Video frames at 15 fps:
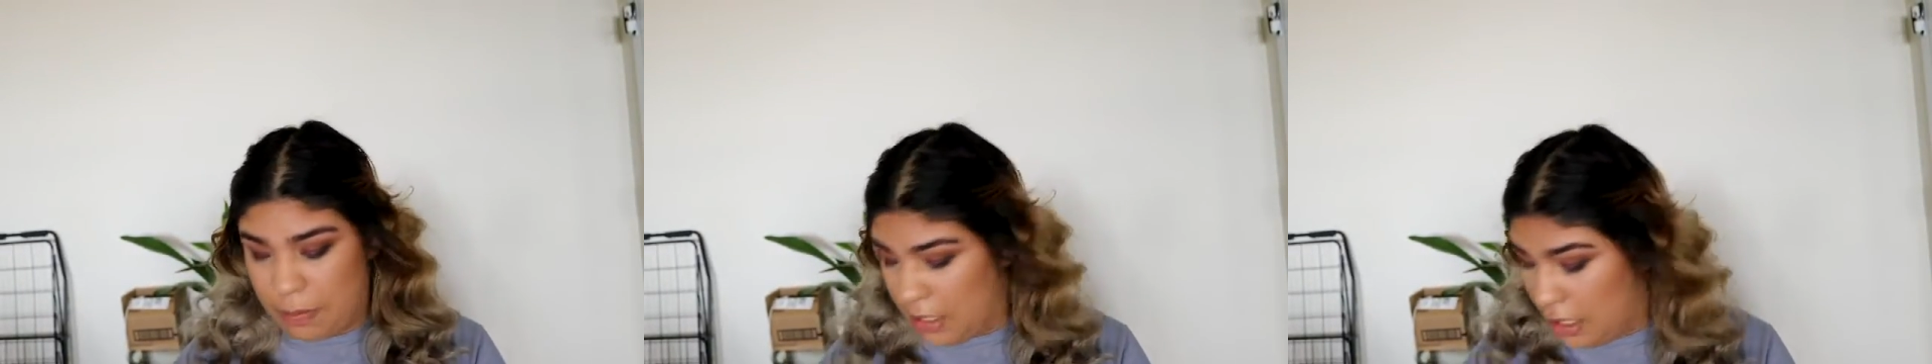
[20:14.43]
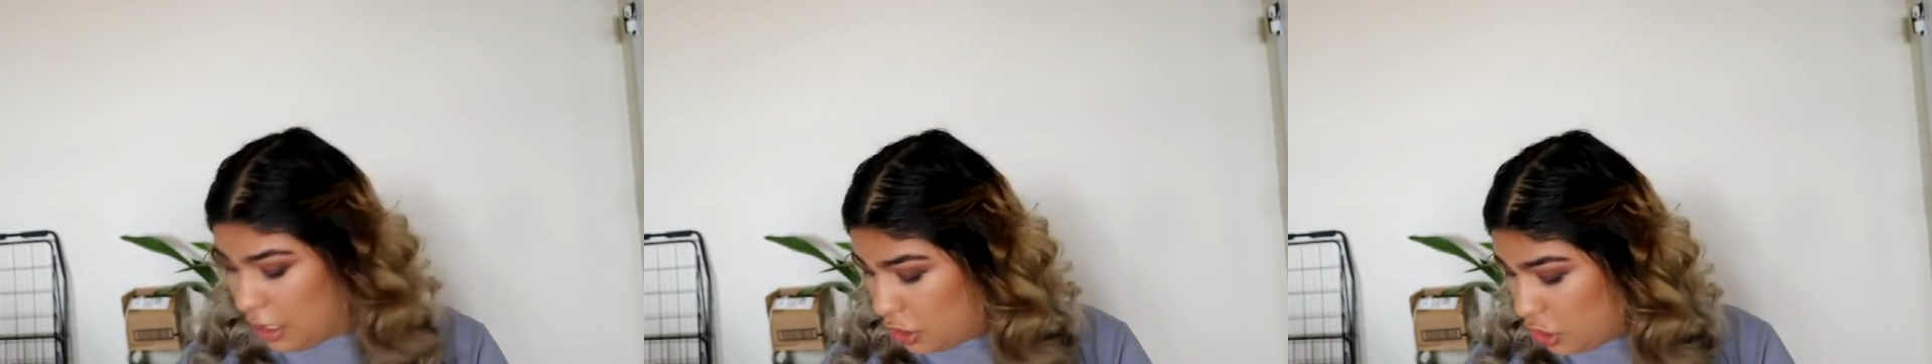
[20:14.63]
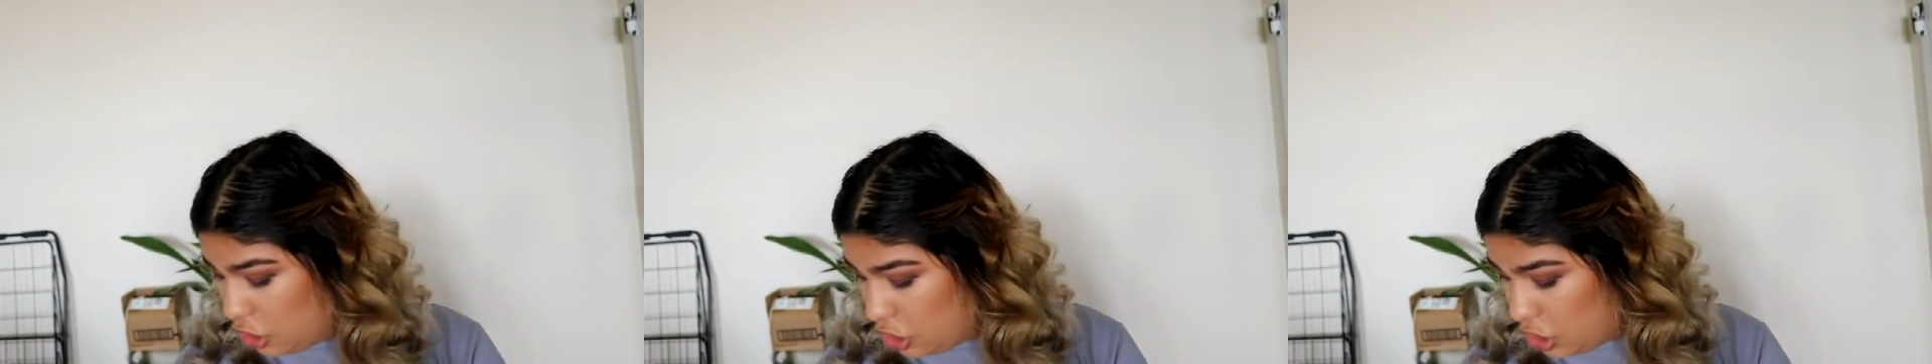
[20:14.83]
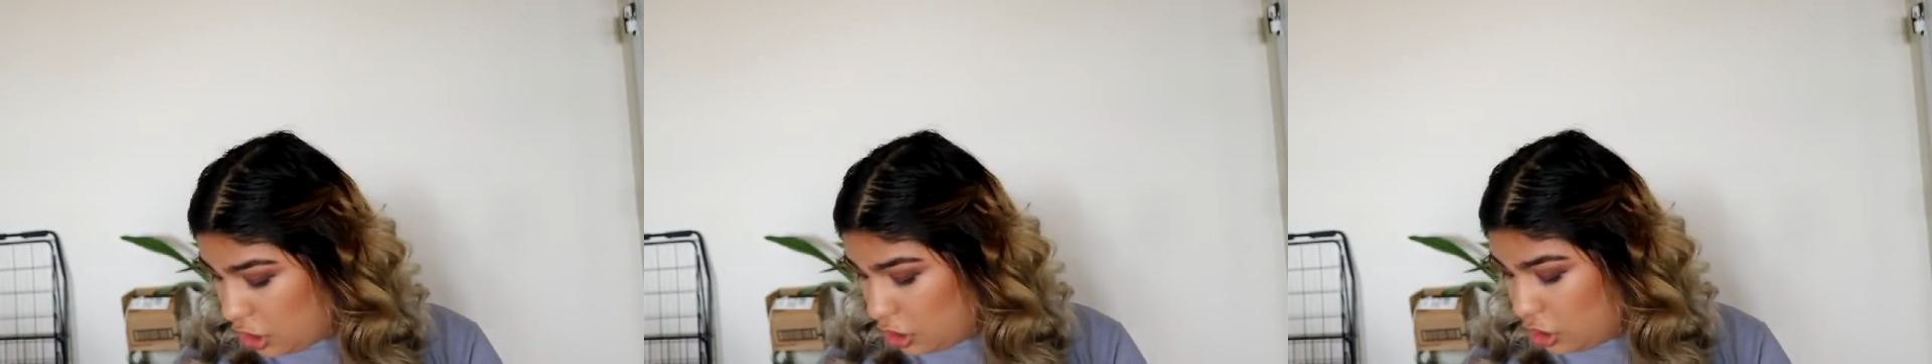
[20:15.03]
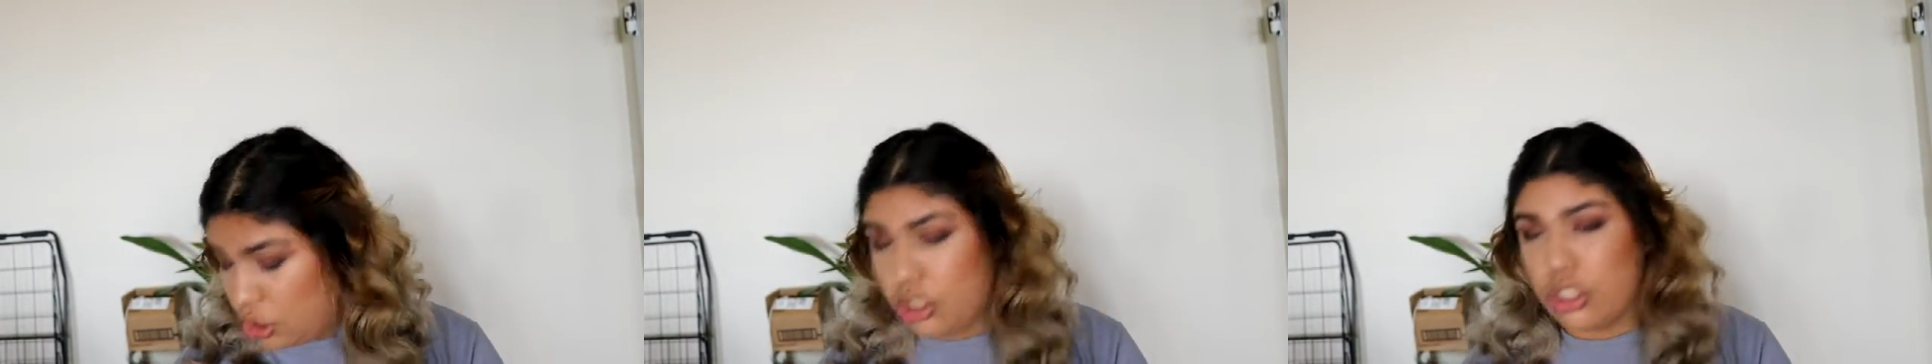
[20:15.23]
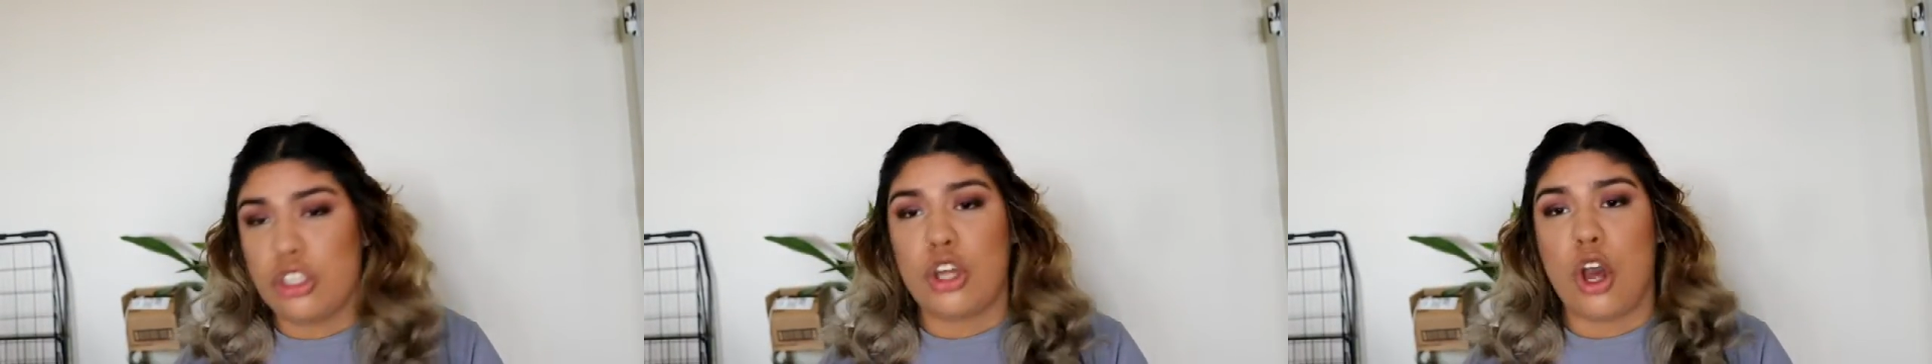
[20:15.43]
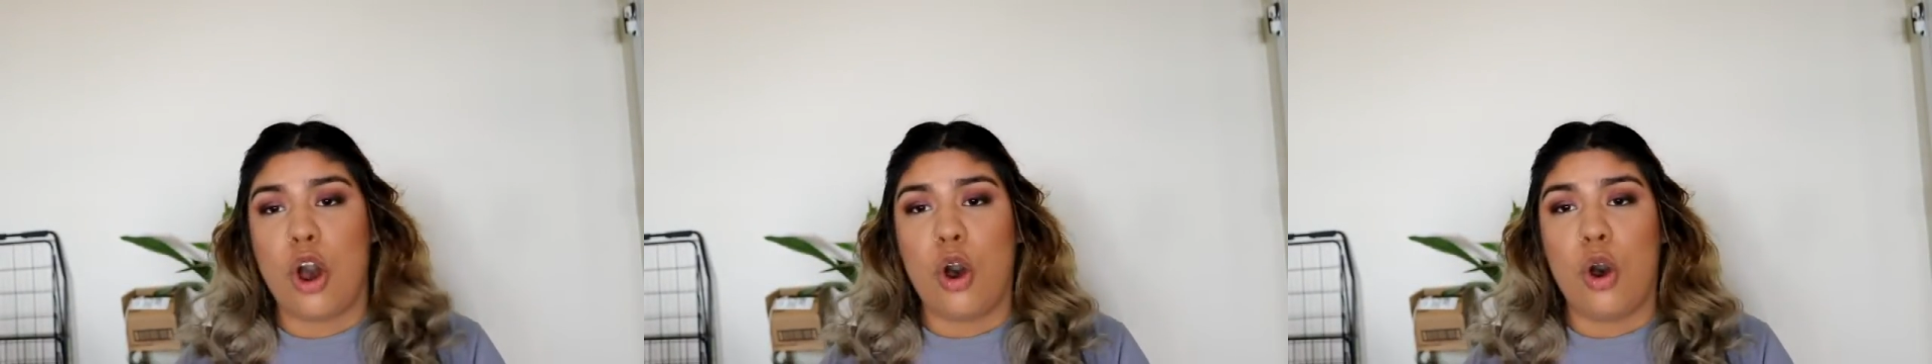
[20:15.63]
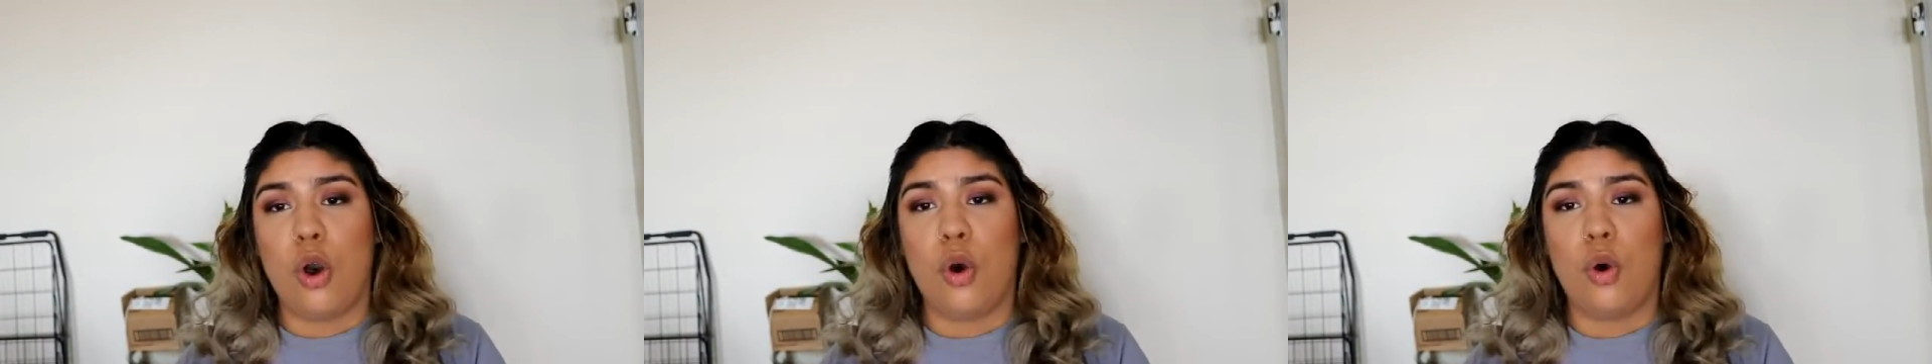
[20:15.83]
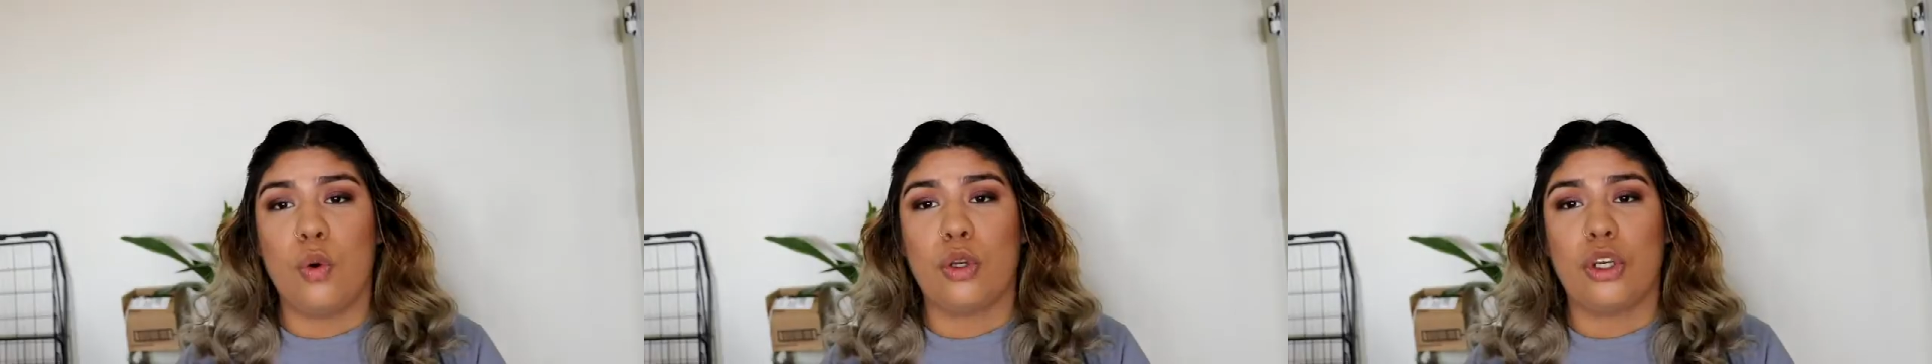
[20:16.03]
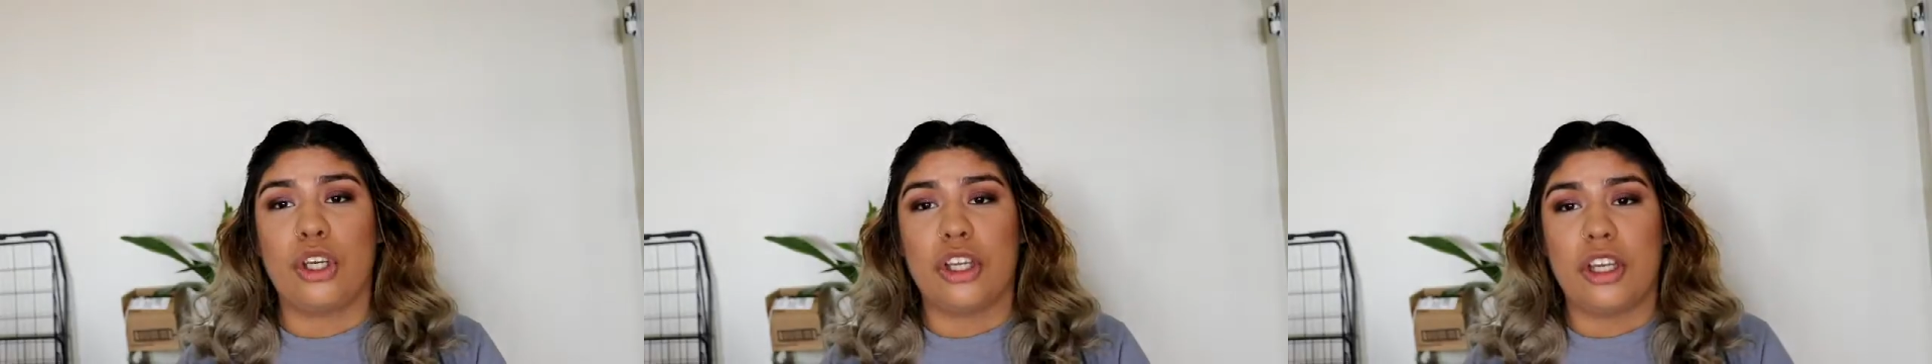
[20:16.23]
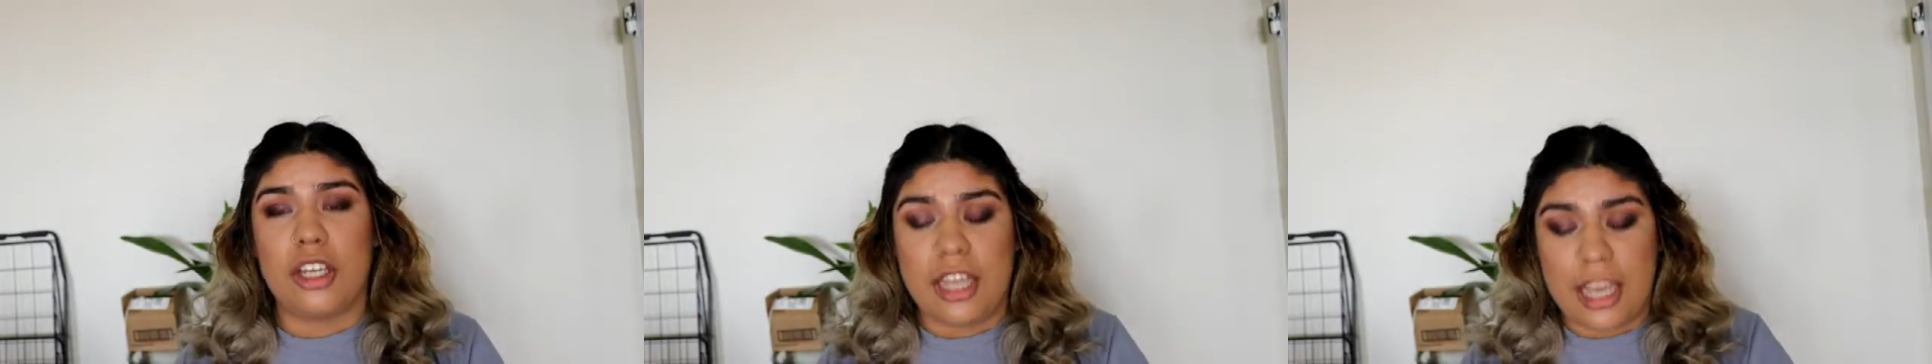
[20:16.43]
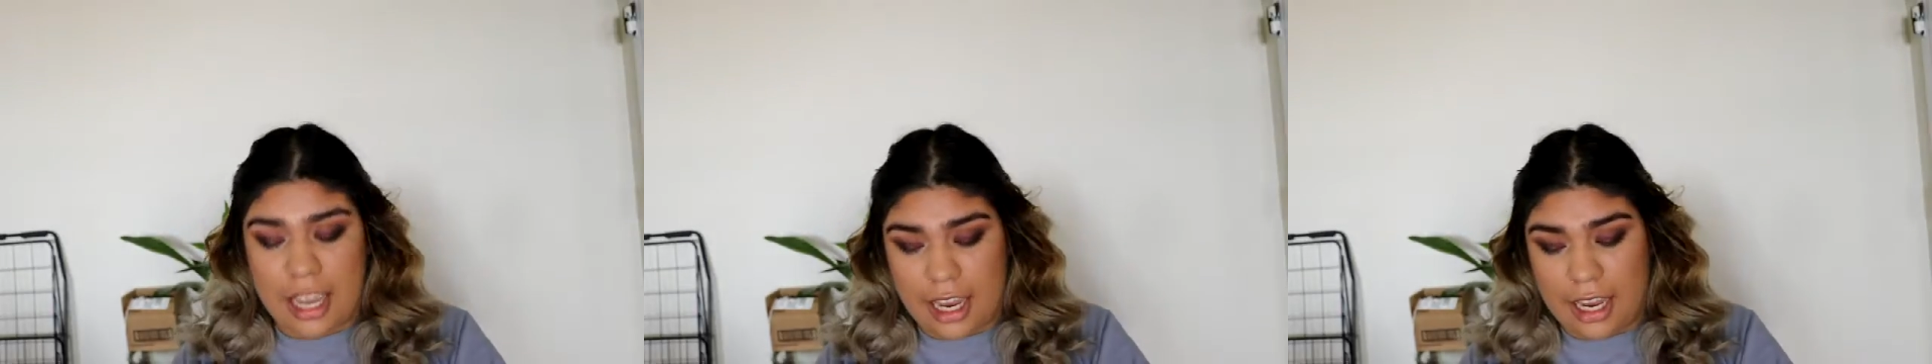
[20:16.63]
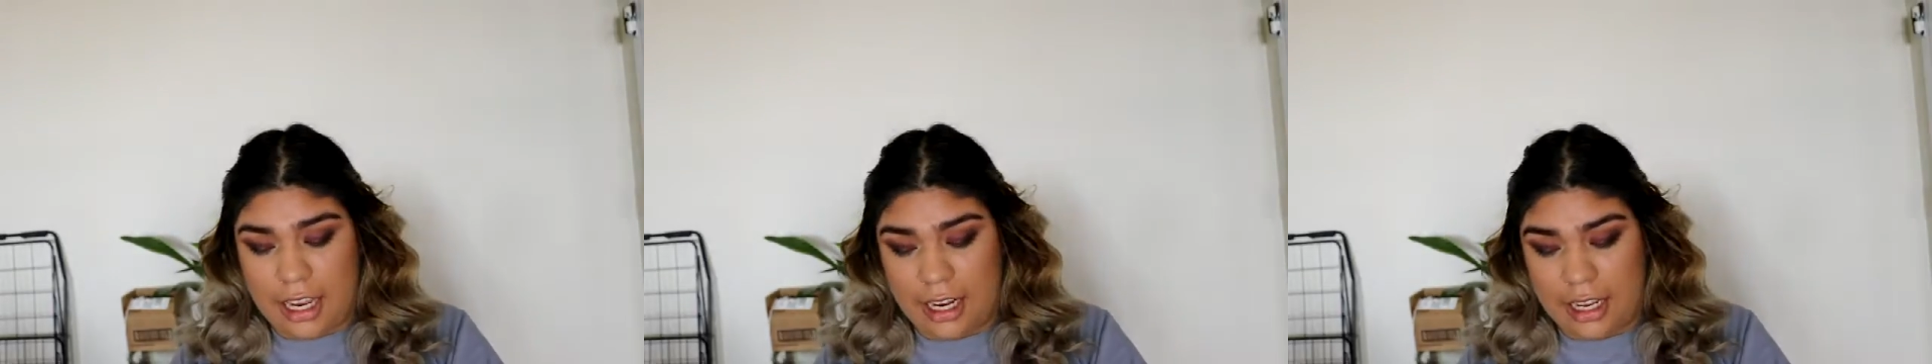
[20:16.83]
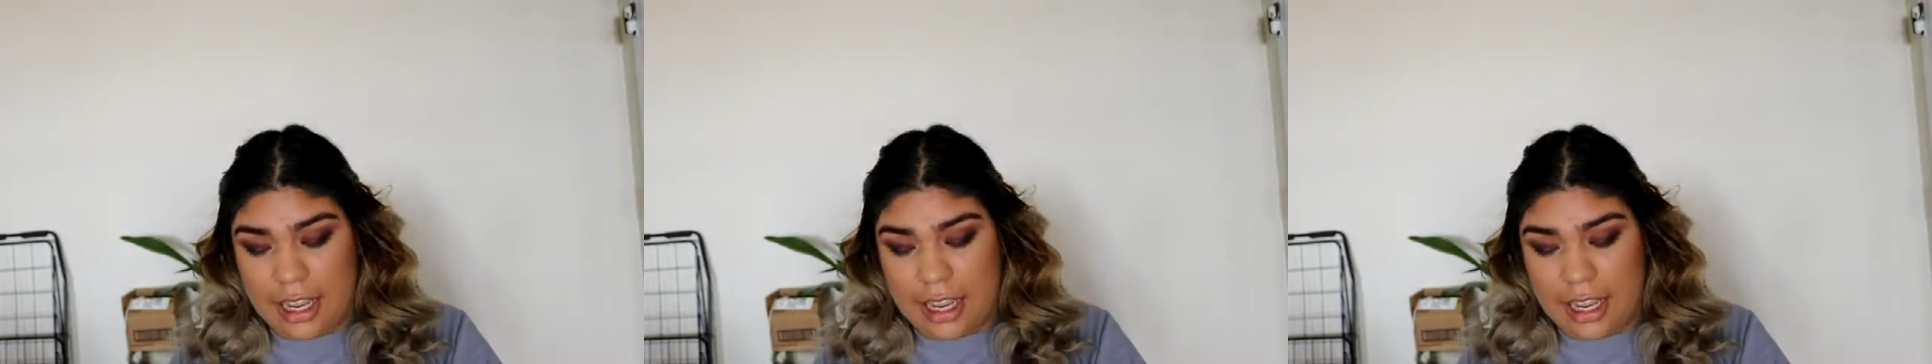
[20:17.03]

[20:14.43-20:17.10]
but it's just so good.